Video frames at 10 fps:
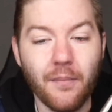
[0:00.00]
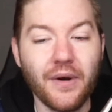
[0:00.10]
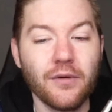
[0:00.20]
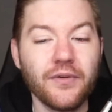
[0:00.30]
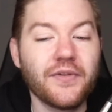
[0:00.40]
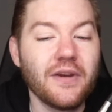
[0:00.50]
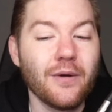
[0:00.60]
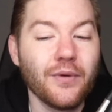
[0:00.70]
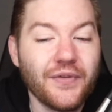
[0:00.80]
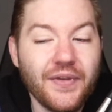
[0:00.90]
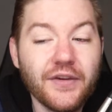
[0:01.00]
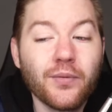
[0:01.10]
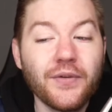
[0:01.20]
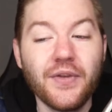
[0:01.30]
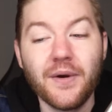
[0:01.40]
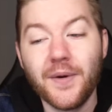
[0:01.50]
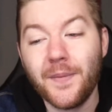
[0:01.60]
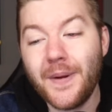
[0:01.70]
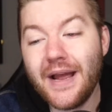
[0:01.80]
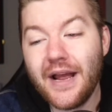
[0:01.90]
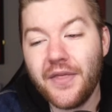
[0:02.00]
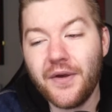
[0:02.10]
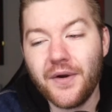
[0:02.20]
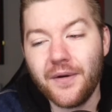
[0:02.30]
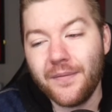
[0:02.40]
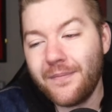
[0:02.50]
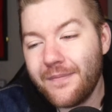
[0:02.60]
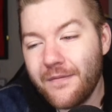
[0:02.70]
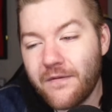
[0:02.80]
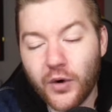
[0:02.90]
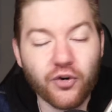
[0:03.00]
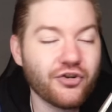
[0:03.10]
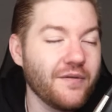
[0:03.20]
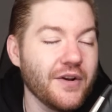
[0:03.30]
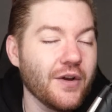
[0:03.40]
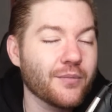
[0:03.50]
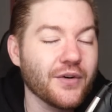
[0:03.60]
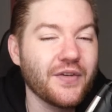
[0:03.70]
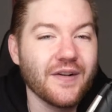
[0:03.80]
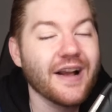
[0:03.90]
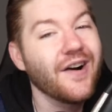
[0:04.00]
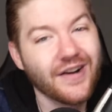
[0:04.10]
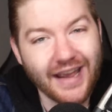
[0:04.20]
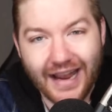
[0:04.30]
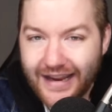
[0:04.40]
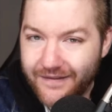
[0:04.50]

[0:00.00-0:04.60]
but it was it was this was the the version of Dillon Brooks you're like, okay,